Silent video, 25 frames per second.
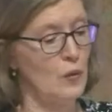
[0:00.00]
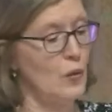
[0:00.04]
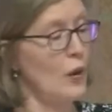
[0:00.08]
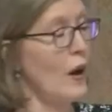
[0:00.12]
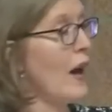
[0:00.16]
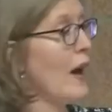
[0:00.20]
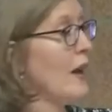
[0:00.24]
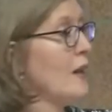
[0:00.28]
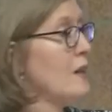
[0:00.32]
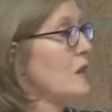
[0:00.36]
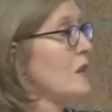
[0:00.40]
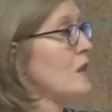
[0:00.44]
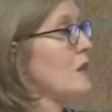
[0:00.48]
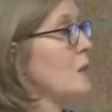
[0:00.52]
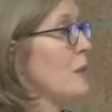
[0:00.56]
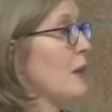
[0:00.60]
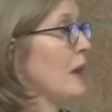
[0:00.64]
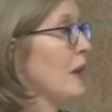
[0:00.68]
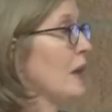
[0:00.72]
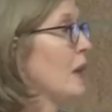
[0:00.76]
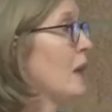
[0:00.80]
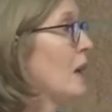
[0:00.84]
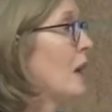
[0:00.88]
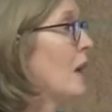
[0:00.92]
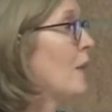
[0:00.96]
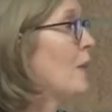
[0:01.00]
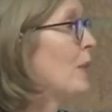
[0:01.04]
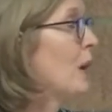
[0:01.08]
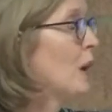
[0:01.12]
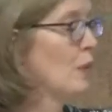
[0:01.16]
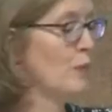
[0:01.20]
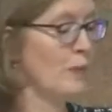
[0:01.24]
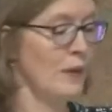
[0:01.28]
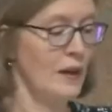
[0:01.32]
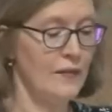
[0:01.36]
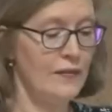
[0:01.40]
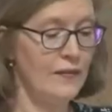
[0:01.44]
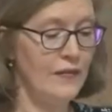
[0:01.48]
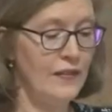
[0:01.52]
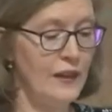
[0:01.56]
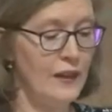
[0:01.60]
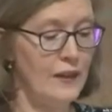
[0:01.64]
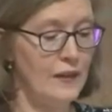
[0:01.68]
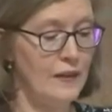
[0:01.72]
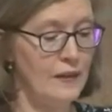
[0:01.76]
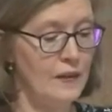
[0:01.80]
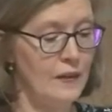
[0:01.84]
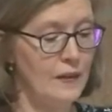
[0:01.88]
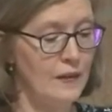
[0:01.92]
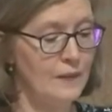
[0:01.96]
who asks me about my faith.